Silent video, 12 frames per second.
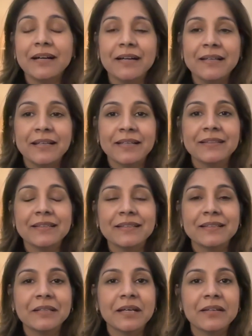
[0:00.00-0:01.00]
And I
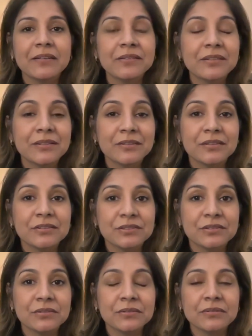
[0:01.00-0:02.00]
think the other thing you can
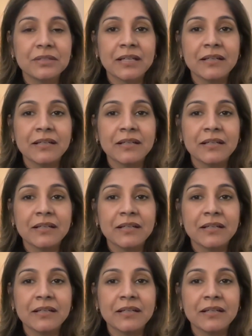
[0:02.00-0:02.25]
do